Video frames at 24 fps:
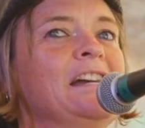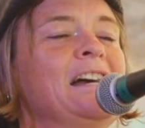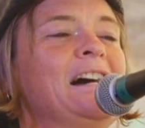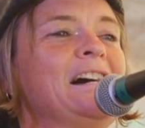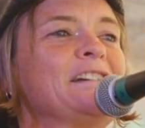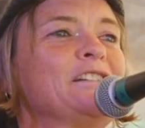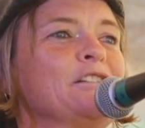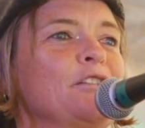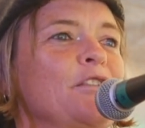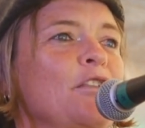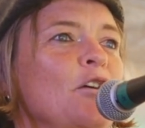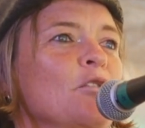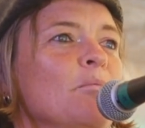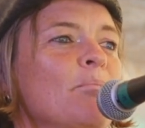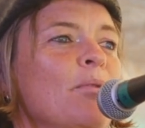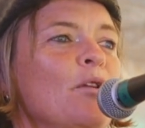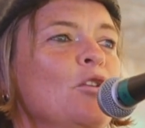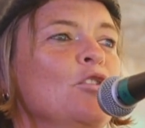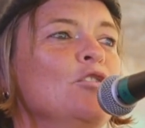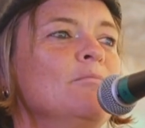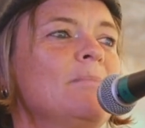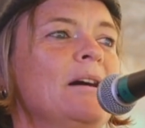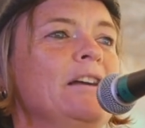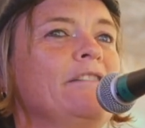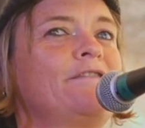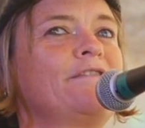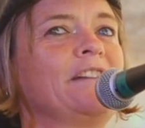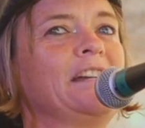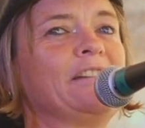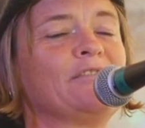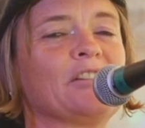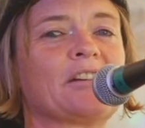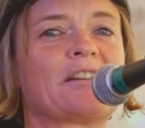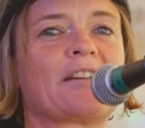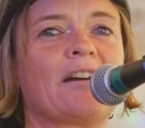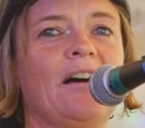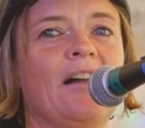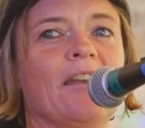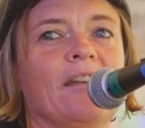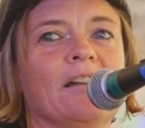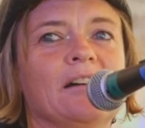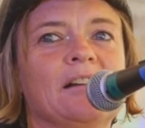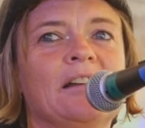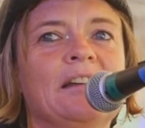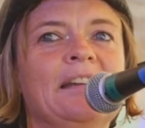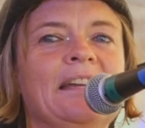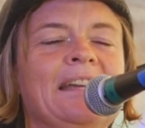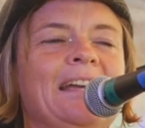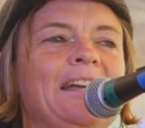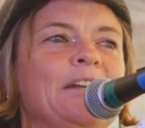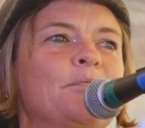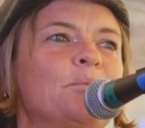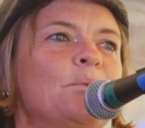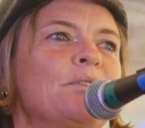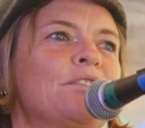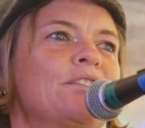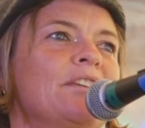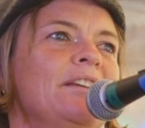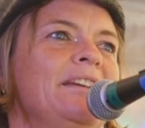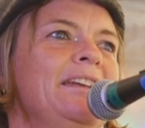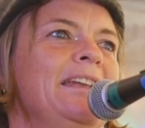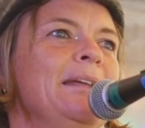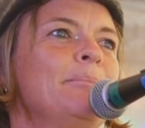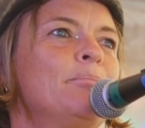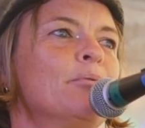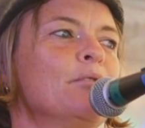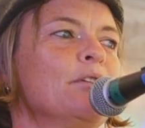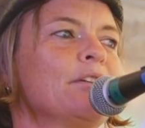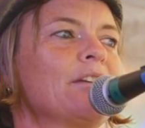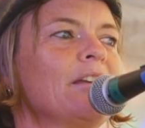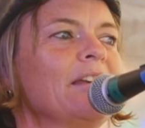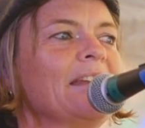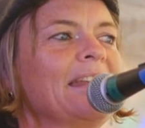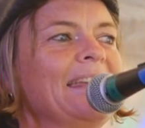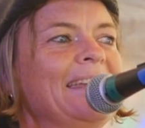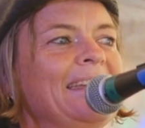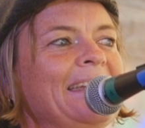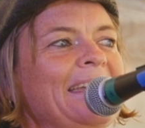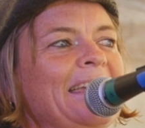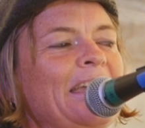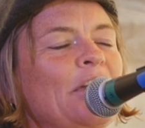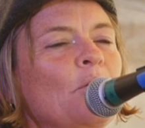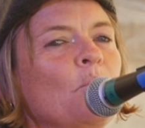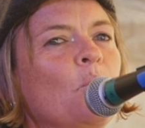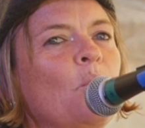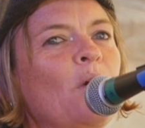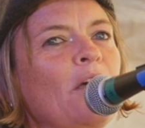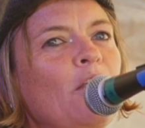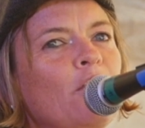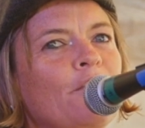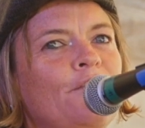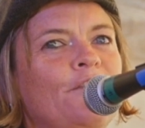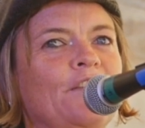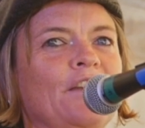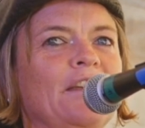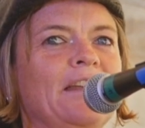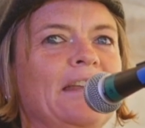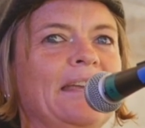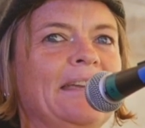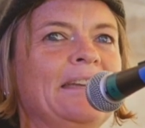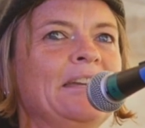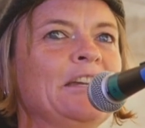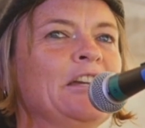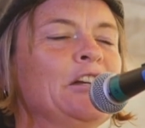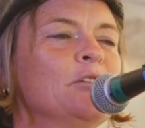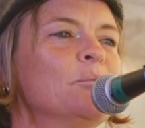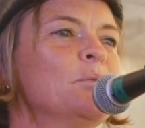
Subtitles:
and although blue my favourite colour, it was deliberately, willfully,